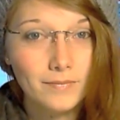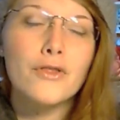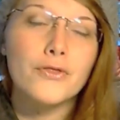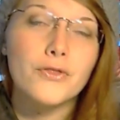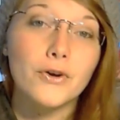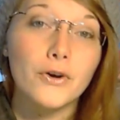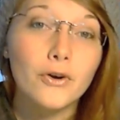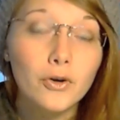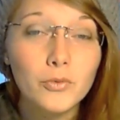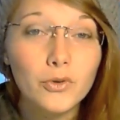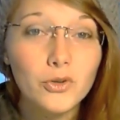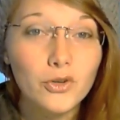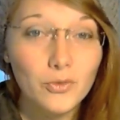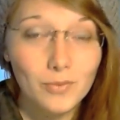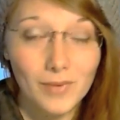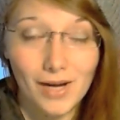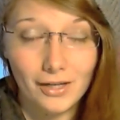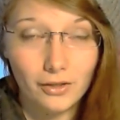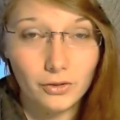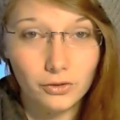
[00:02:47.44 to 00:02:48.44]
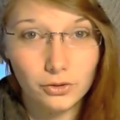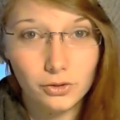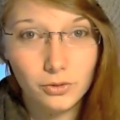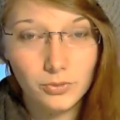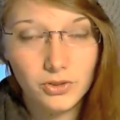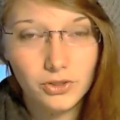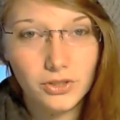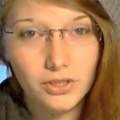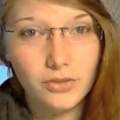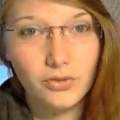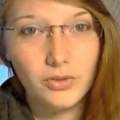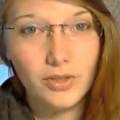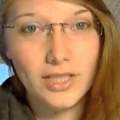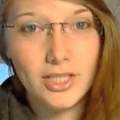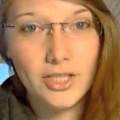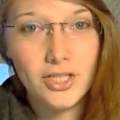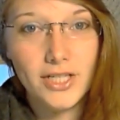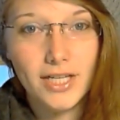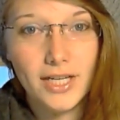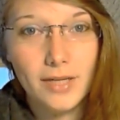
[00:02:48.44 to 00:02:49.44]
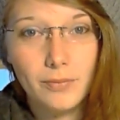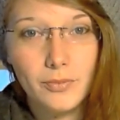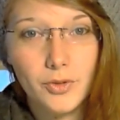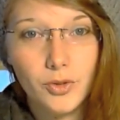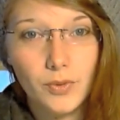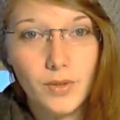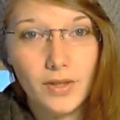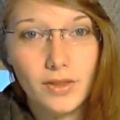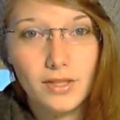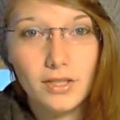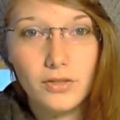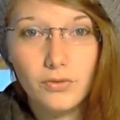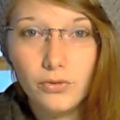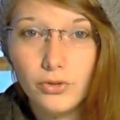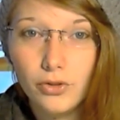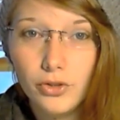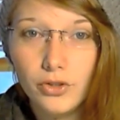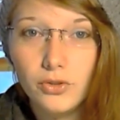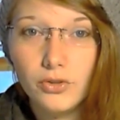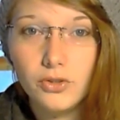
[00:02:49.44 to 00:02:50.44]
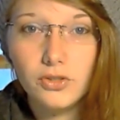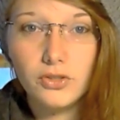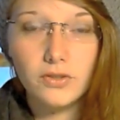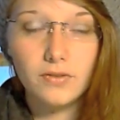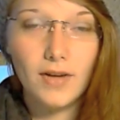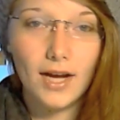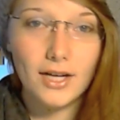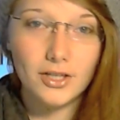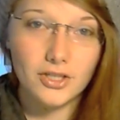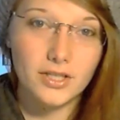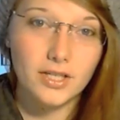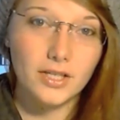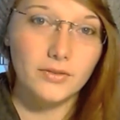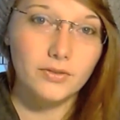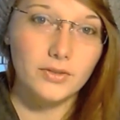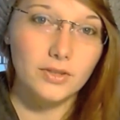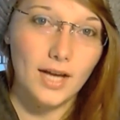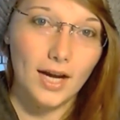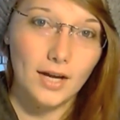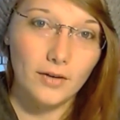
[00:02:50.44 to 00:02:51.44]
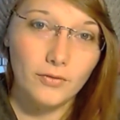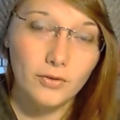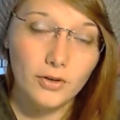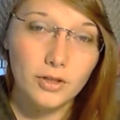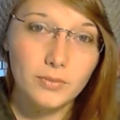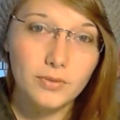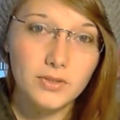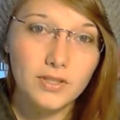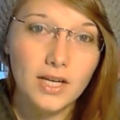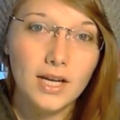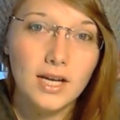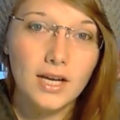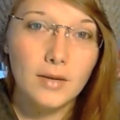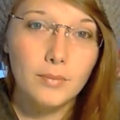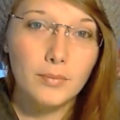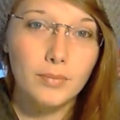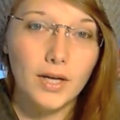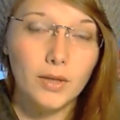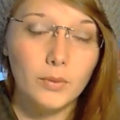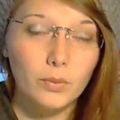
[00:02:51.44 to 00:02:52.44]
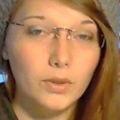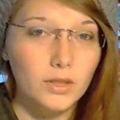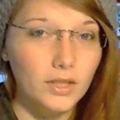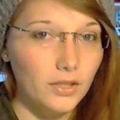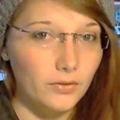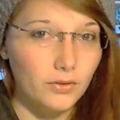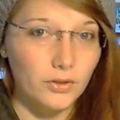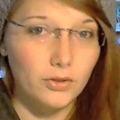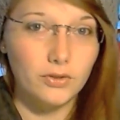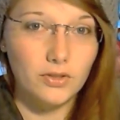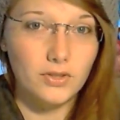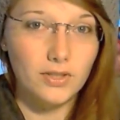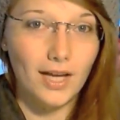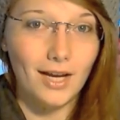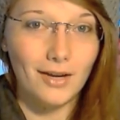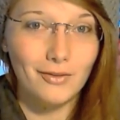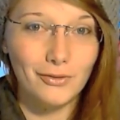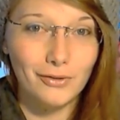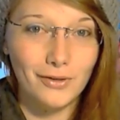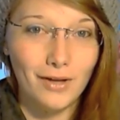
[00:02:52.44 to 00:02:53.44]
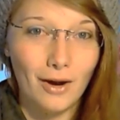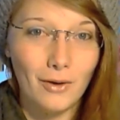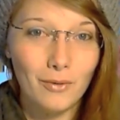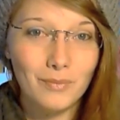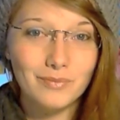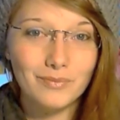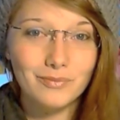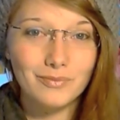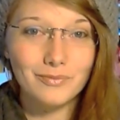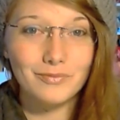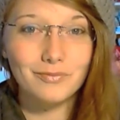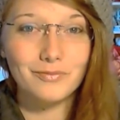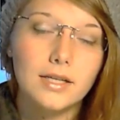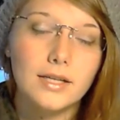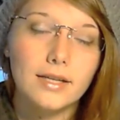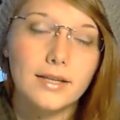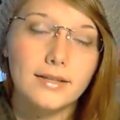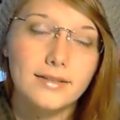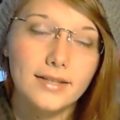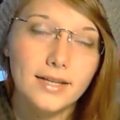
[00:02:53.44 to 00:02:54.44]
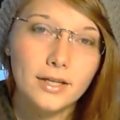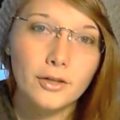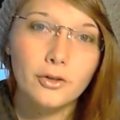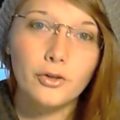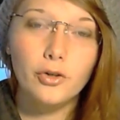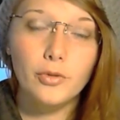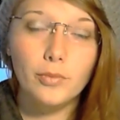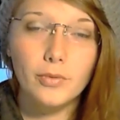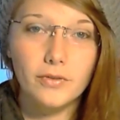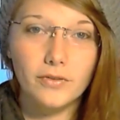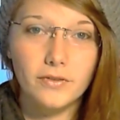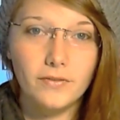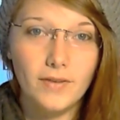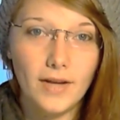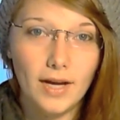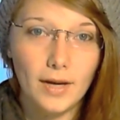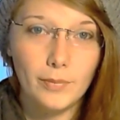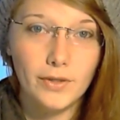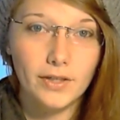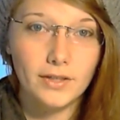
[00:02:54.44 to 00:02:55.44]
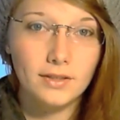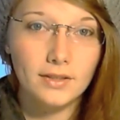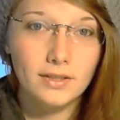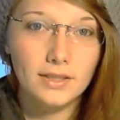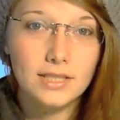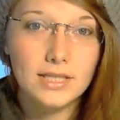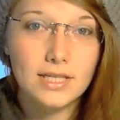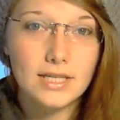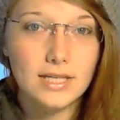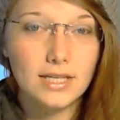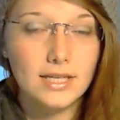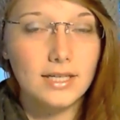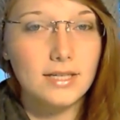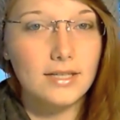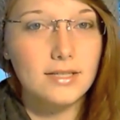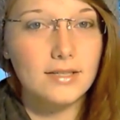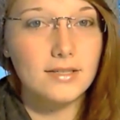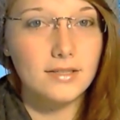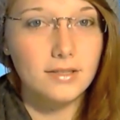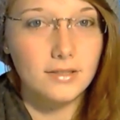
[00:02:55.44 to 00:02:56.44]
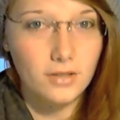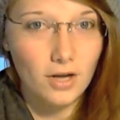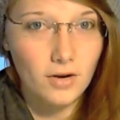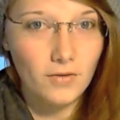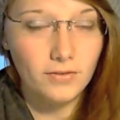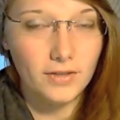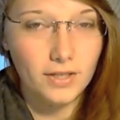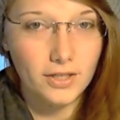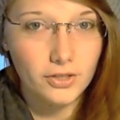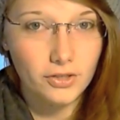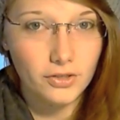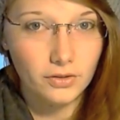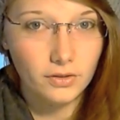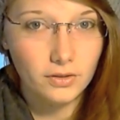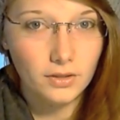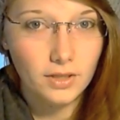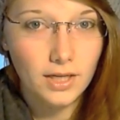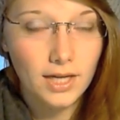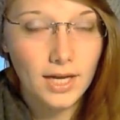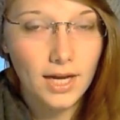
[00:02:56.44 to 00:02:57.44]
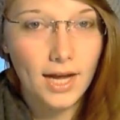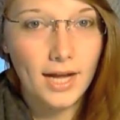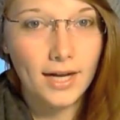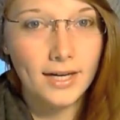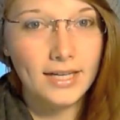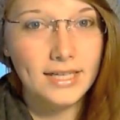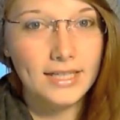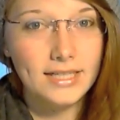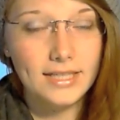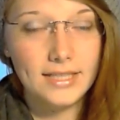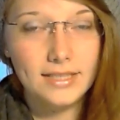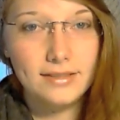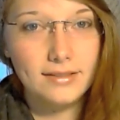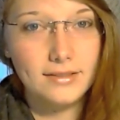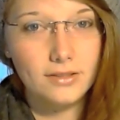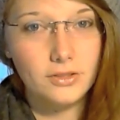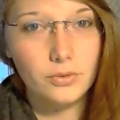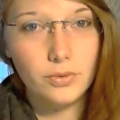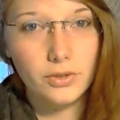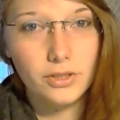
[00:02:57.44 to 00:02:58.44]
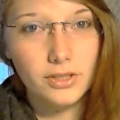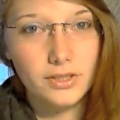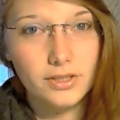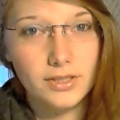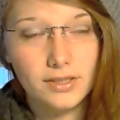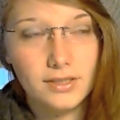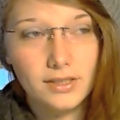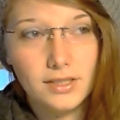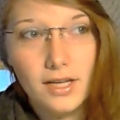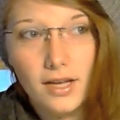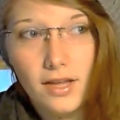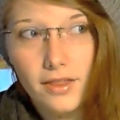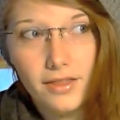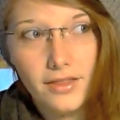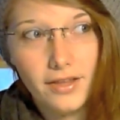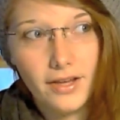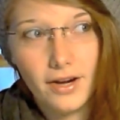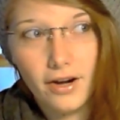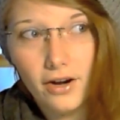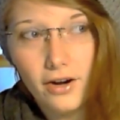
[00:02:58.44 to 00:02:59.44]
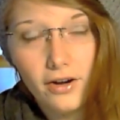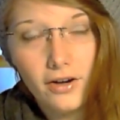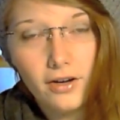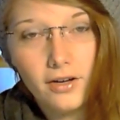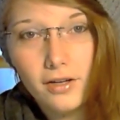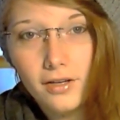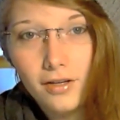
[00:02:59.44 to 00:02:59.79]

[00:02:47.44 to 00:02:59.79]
There are more grammatical terms to differentiate between the different uses of adjectives and adverbs, but we'll leave those aside for now. The second group of adverbien is non-flexional and contains such words as there,